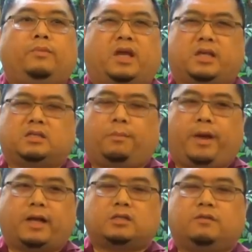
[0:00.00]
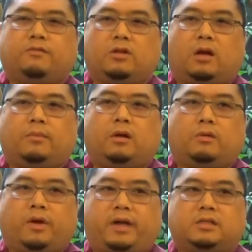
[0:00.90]
I guess the passion for
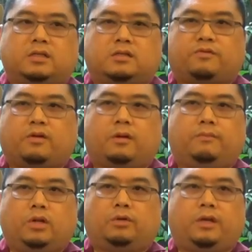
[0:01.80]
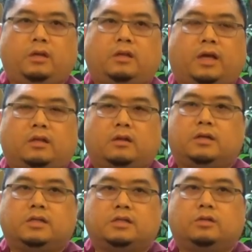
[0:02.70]
Dharma arises from knowing that
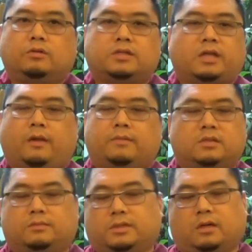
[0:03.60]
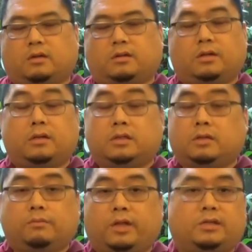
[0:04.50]
there is no escape in samsara, there is
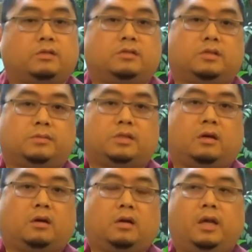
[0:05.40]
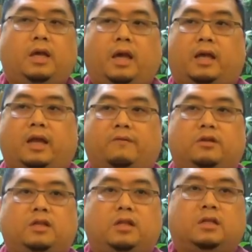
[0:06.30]
no pleasure in samsara, and
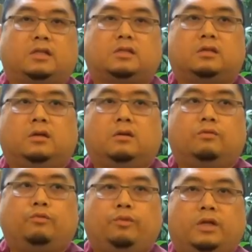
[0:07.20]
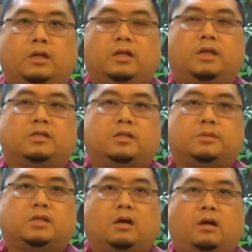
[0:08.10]
everything that's really in
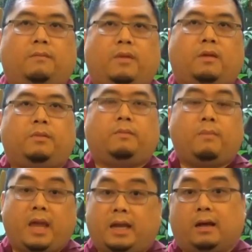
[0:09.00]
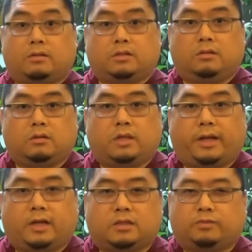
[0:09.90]
samsara may be made out to look
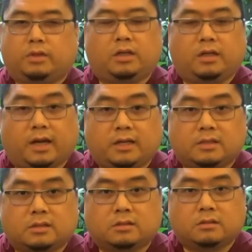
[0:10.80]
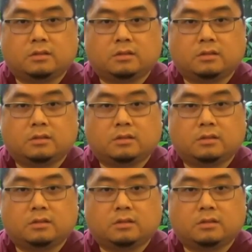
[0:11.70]
like it's really nice,